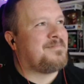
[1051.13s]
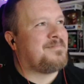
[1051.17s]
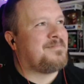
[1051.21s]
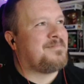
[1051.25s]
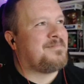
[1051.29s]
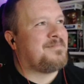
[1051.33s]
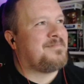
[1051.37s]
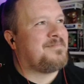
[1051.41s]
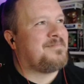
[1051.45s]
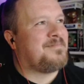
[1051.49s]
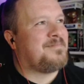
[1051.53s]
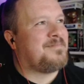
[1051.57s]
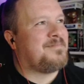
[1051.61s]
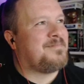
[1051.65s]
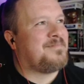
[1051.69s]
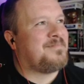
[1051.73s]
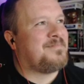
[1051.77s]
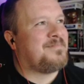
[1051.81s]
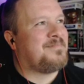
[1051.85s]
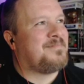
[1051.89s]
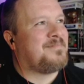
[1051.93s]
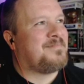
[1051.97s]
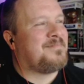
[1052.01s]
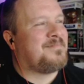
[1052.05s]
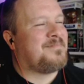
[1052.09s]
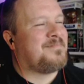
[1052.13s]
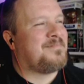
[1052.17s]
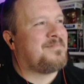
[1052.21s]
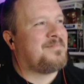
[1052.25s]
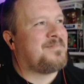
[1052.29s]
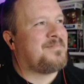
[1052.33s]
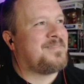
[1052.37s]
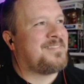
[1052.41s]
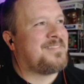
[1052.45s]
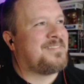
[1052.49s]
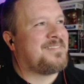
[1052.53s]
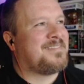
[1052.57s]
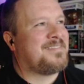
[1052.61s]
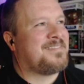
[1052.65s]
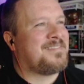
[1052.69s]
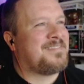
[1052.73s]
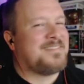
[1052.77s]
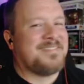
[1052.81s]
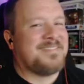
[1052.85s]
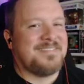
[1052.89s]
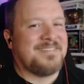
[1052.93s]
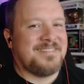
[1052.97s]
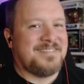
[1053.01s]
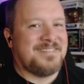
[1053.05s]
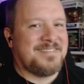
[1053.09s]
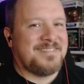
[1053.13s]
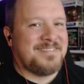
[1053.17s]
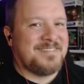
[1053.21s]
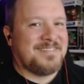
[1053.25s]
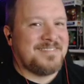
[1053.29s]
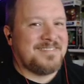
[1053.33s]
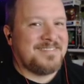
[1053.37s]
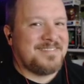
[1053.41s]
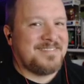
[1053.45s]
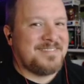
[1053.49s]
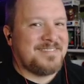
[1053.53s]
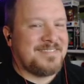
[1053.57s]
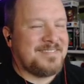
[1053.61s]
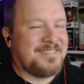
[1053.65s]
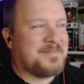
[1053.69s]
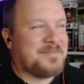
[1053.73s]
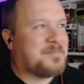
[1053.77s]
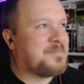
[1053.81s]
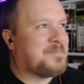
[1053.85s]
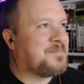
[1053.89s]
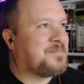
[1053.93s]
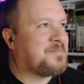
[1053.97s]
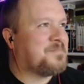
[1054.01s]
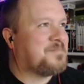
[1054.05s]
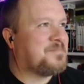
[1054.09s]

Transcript: [no speech]